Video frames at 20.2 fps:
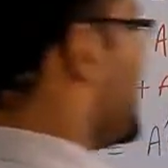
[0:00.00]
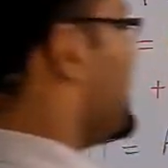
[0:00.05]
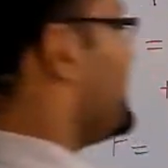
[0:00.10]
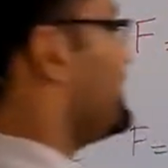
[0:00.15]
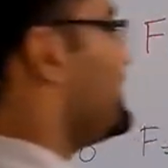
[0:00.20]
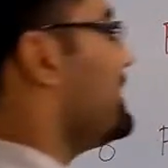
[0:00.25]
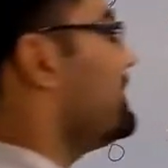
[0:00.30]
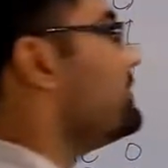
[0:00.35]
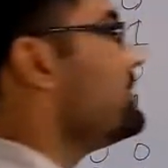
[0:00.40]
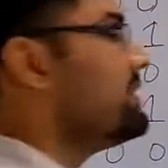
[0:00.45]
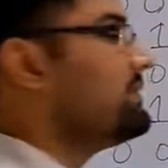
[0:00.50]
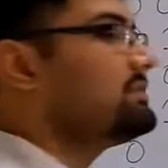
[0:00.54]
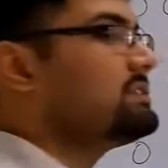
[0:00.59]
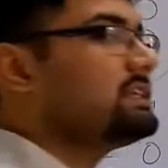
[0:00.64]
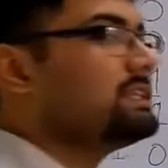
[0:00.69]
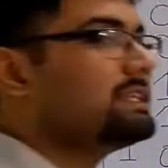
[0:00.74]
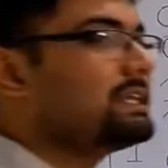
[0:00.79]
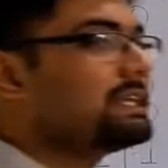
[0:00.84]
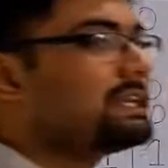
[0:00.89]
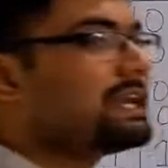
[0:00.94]
And then we've
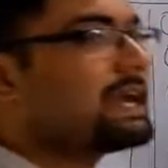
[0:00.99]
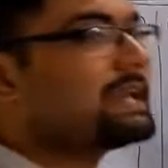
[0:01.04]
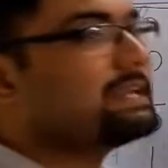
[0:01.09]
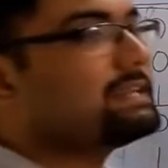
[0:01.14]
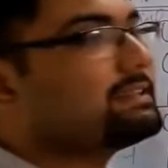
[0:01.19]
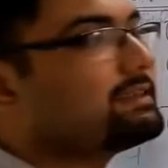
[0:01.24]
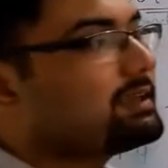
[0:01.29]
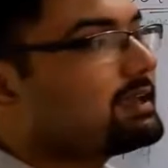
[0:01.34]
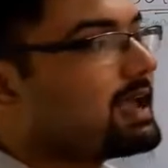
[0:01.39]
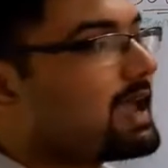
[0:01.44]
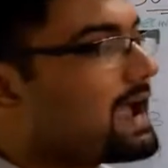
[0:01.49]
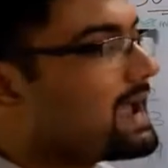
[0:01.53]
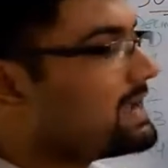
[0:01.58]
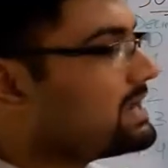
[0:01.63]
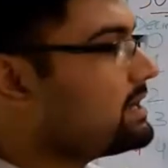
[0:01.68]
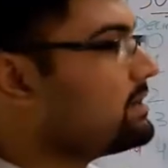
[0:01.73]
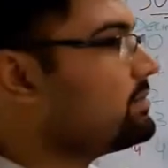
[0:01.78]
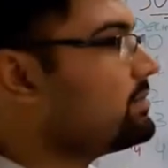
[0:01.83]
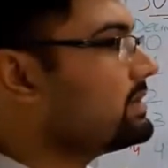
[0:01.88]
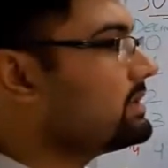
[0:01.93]
seen that anything
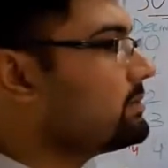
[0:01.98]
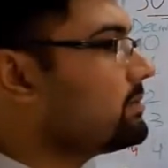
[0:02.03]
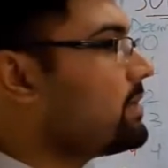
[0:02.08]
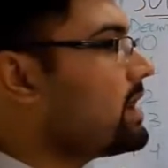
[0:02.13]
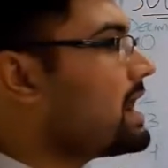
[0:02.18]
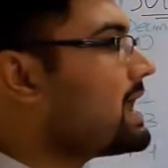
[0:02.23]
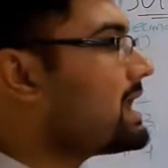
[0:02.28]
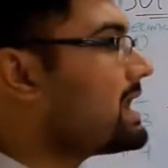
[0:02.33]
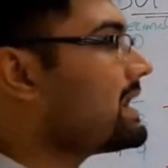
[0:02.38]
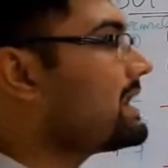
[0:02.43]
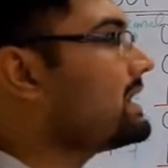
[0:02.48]
ANDed with 1